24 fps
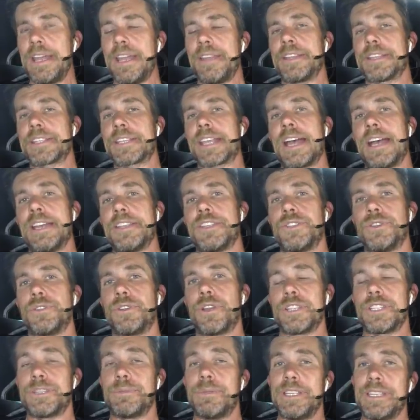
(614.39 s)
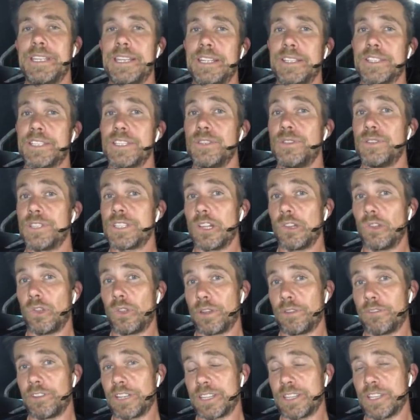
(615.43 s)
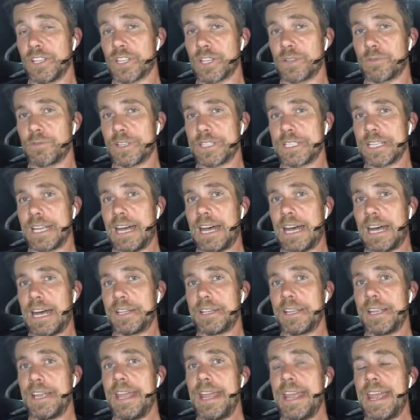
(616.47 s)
In this case, you're going to be needing to use a lot of ignition retard,